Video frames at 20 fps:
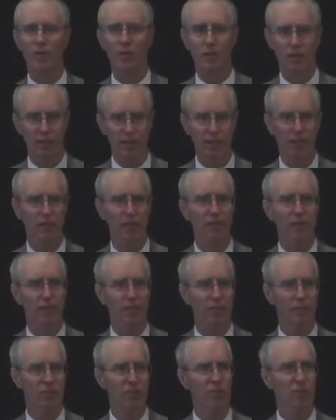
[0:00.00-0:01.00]
Again,
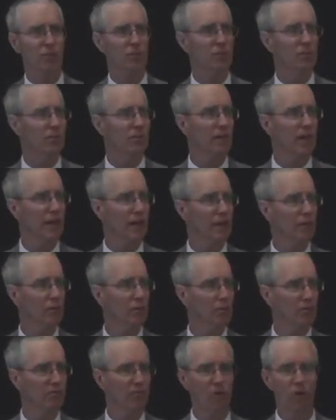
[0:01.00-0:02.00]
this is your
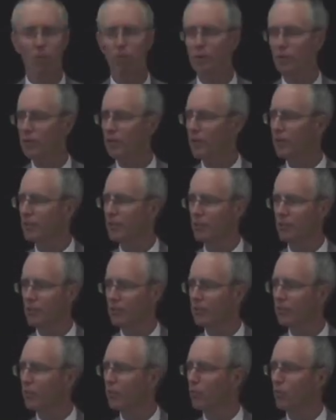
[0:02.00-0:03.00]
annual fall protection
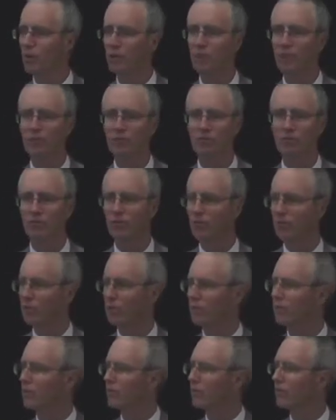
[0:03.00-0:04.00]
review once your
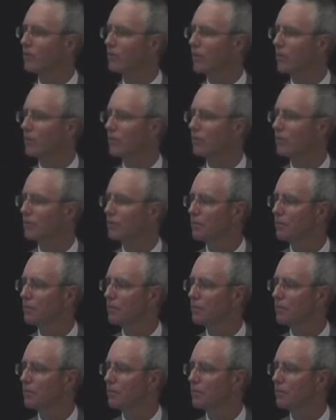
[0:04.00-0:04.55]
facility is constructed.